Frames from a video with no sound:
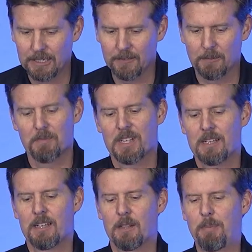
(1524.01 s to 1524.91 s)
Now, the,
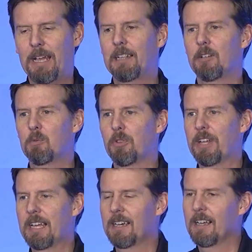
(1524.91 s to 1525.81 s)
the payload will
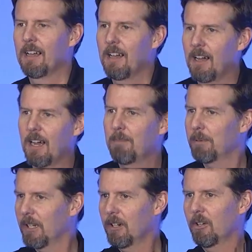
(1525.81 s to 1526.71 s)
then
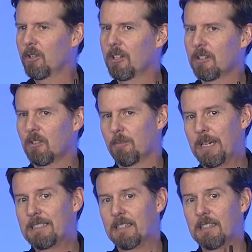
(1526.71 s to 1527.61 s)
upload or
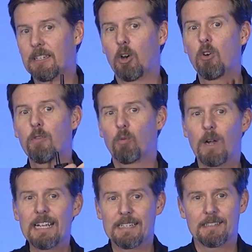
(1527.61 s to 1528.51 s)
basically
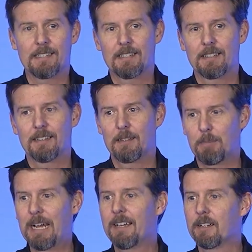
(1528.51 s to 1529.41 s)
overwrite the
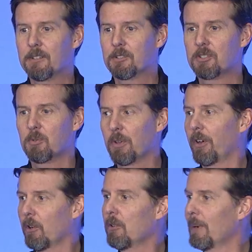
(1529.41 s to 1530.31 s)
BIOS with
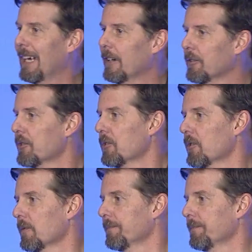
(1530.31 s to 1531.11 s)
our own BIOS.